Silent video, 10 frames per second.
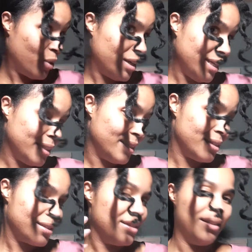wear it like
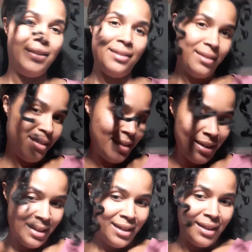this.
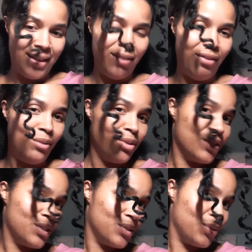If I was
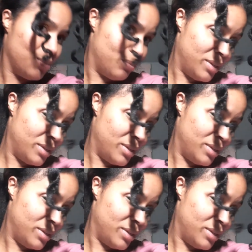to be